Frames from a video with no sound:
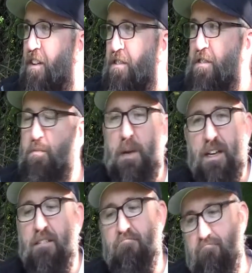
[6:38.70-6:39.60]
There's this big
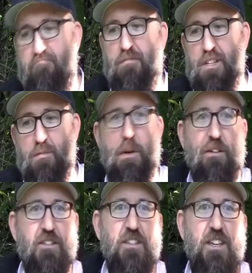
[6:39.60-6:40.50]

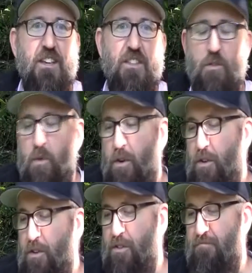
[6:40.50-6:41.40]
conspiracy, the
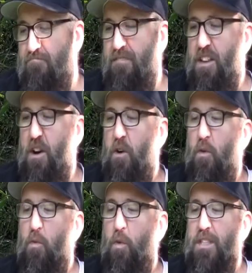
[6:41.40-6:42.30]
world, you know,
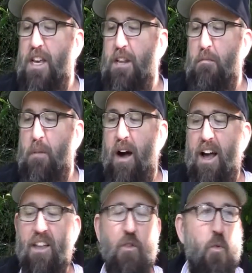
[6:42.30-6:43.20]
what's hidden
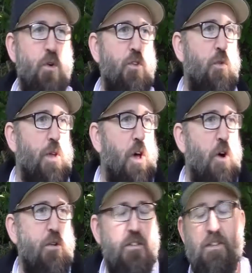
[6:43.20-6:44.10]
behind the world that we
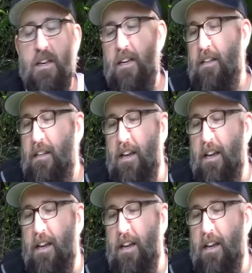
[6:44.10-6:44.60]
know and see,